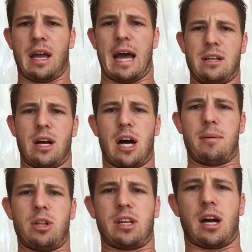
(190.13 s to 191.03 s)
and your
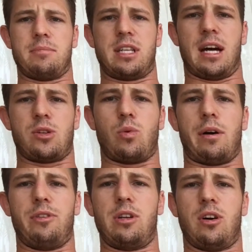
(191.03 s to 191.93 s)
arm only comes down to
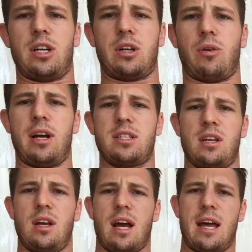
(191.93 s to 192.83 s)
roughly 90 degrees
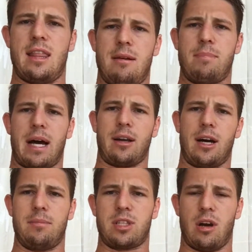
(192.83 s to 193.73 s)
and then back
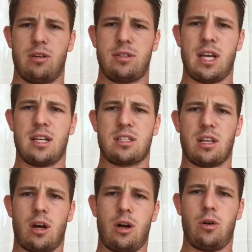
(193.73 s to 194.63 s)
up. So down
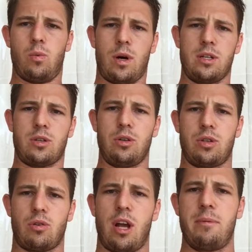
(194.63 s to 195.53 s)
slow, 1, 2,
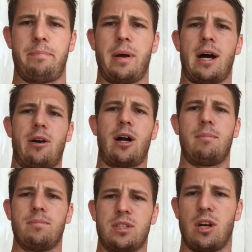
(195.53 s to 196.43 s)
3, power up.
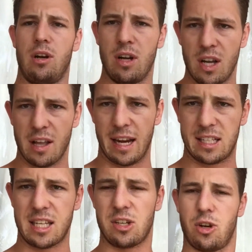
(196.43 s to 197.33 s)
So that
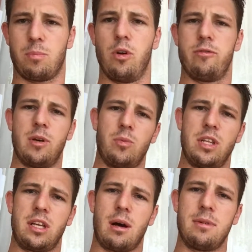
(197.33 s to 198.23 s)
eccentric movement
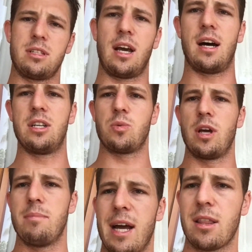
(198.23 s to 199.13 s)
when you're coming down is where
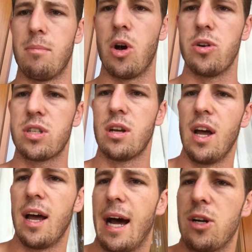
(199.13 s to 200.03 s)
you make the most
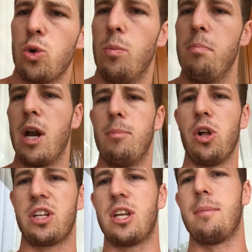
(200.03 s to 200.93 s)
actual
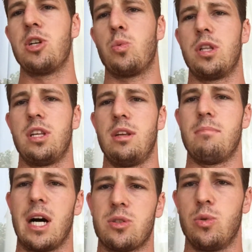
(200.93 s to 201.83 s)
metabolic damage within your
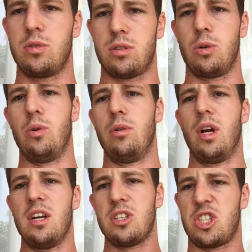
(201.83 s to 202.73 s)
muscles to
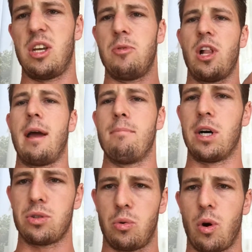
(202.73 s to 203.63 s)
stimulate
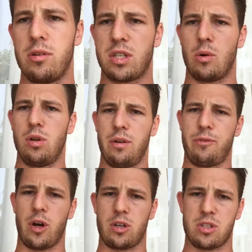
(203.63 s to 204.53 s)
muscle growth. So really
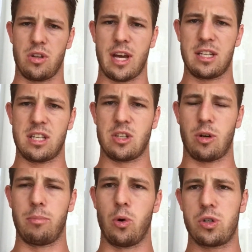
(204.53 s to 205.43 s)
focus on that
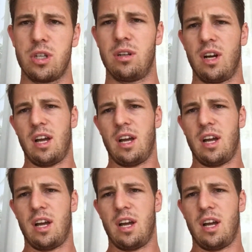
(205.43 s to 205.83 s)
eccentric portion,